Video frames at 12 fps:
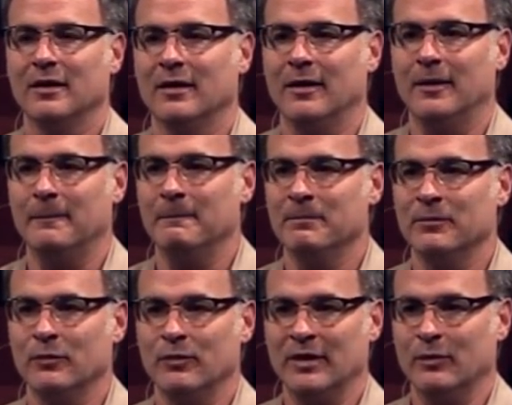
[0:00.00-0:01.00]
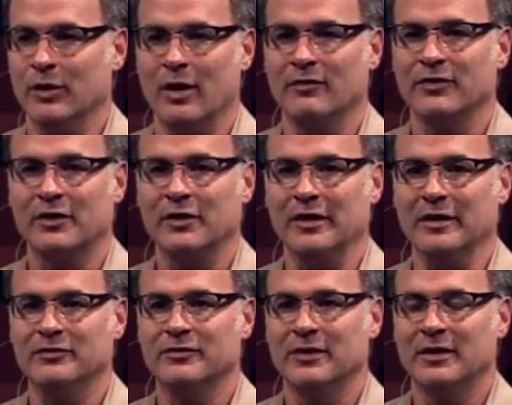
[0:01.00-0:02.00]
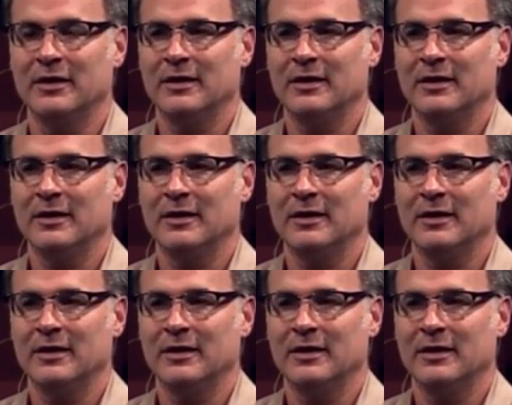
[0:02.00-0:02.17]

Um, we're off the cliff,